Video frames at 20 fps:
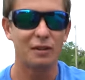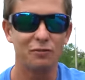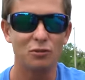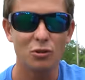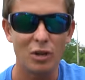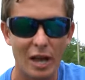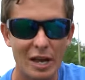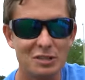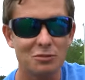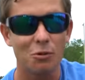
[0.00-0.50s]
If you
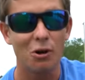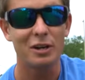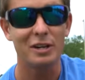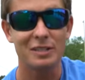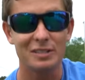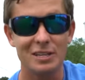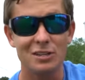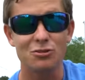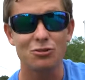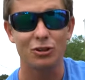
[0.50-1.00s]
guys wanna
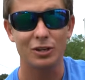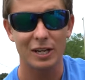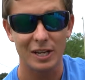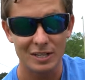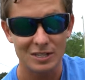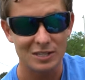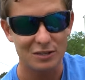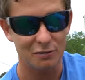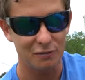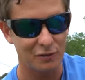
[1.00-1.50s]
teach your
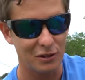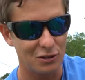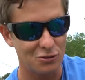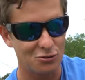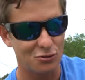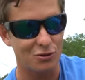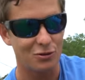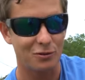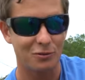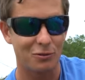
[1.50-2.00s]
kids to
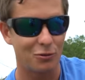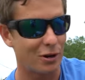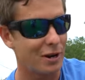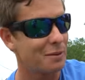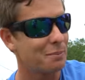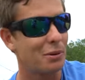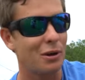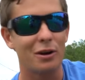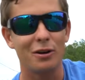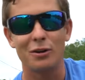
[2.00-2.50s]
fish or your
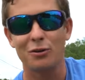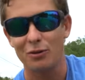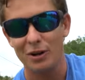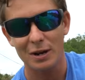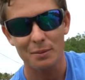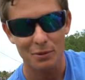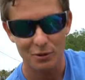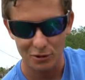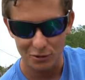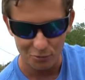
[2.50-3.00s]
grandpa, your
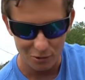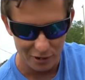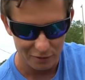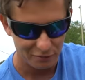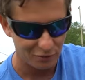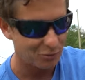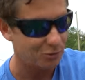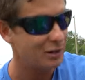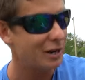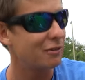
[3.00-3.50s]
grandma, your
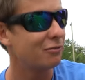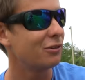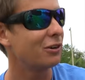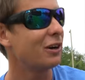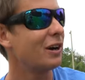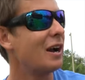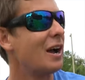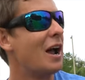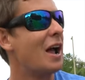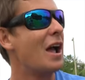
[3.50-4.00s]
wife or
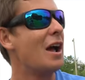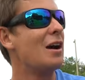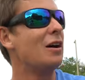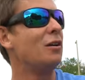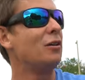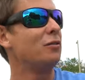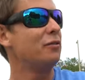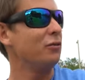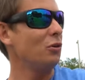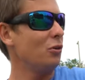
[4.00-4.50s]
whatever,
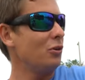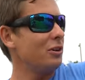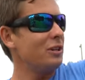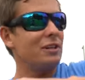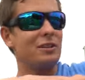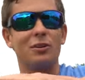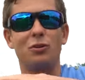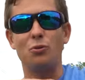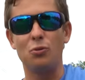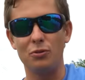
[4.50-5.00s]
Florida,
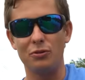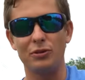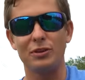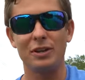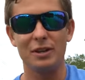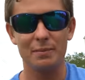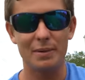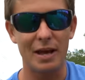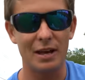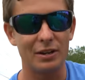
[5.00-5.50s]
the cool
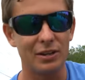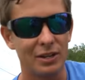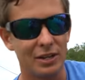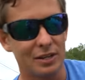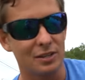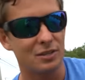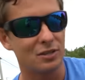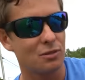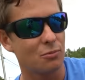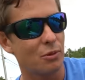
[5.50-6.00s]
thing about it
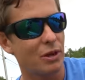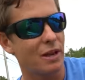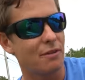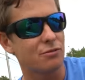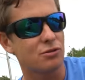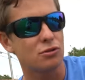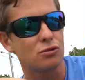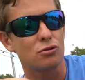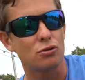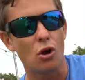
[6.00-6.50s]
is we
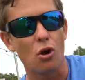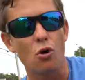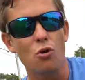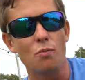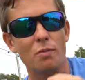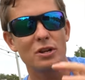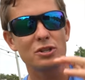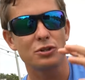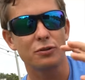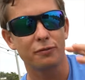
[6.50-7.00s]
have so
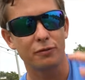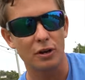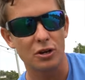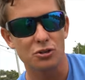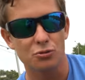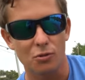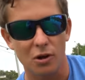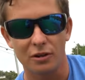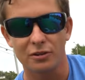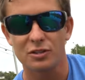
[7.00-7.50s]
much
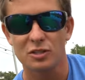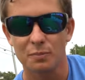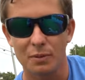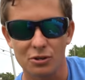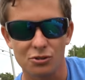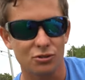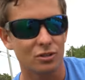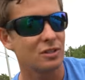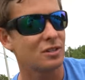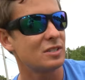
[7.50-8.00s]
freshwater,
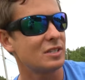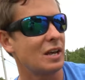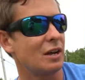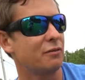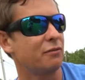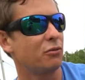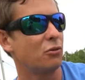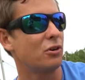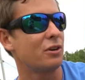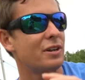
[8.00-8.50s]
especially in
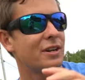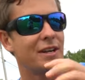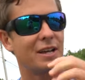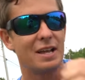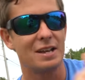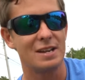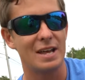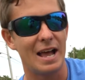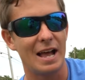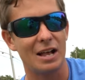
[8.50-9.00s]
South Florida,
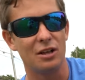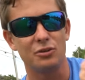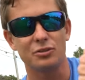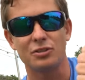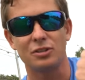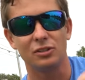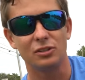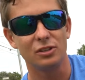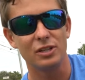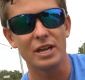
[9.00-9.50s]

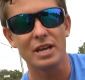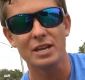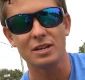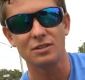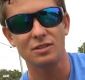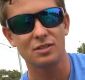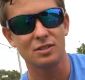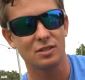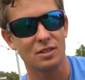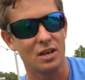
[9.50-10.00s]
canals,
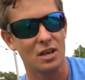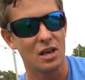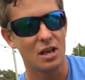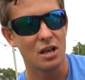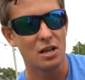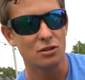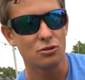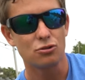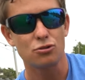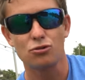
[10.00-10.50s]
lakes,
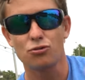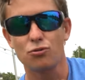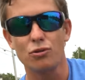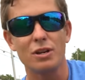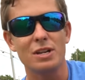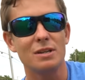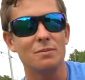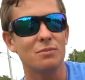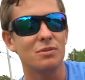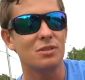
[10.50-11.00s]

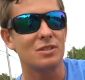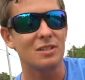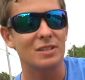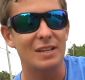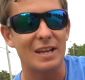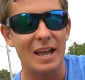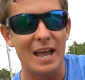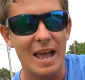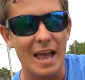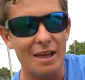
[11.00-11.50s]
streams,
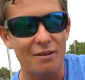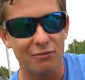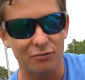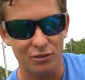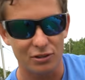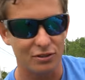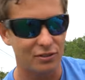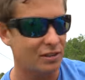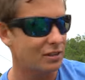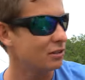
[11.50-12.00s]

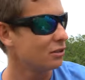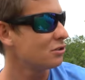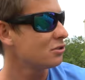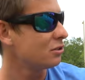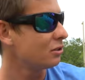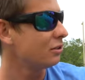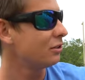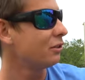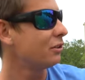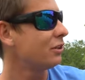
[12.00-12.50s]
everything. There's
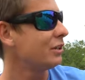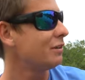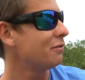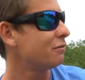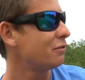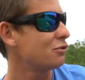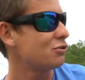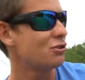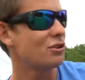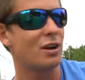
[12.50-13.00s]
literally
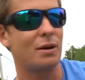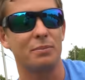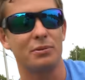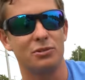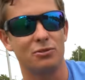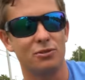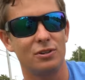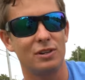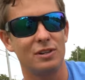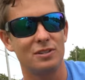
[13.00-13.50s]
fishing
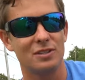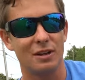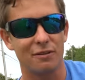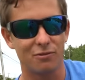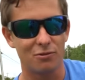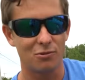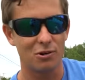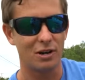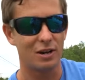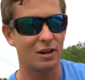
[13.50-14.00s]
opportunities
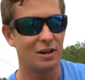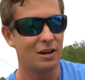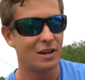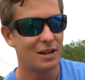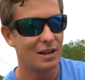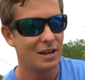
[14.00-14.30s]
everywhere.